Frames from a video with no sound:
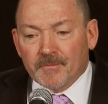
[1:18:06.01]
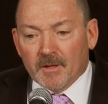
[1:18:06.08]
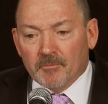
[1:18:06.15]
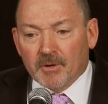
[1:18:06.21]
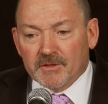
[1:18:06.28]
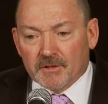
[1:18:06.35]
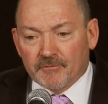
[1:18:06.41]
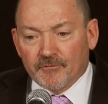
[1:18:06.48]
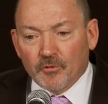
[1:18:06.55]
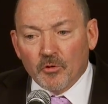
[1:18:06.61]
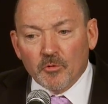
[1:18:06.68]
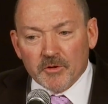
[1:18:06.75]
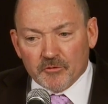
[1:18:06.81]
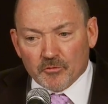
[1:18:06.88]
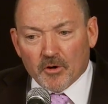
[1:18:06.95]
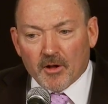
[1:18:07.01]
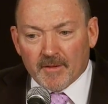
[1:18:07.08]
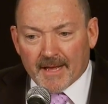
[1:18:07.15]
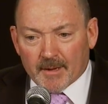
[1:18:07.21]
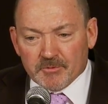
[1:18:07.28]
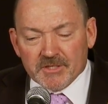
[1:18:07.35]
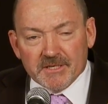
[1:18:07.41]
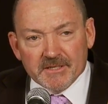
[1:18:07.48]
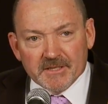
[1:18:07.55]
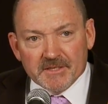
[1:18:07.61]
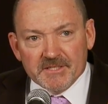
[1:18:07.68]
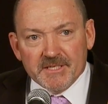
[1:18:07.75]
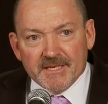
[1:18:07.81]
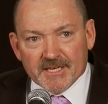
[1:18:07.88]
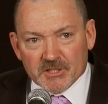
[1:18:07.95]
But the full withdrawal option in the
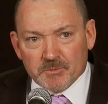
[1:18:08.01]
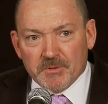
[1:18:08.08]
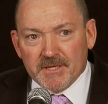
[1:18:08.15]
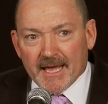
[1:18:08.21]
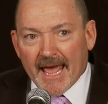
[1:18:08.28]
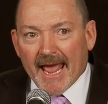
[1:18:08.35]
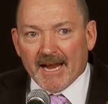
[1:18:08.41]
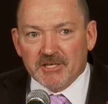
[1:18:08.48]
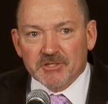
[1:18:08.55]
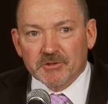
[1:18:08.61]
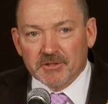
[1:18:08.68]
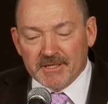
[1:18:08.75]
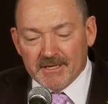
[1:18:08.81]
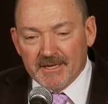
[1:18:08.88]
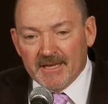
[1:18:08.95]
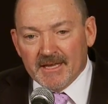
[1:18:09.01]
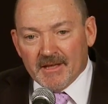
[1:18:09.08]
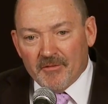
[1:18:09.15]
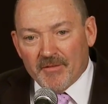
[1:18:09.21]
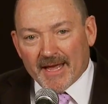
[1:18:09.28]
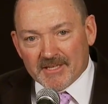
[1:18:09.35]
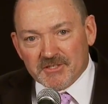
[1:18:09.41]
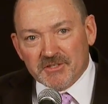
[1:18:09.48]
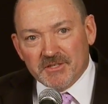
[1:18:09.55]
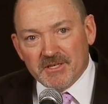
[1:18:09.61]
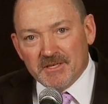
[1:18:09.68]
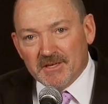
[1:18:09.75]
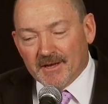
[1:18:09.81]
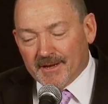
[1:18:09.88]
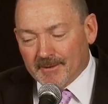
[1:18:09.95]
TSP, actually, that's
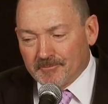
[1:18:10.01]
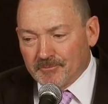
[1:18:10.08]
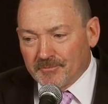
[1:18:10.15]
the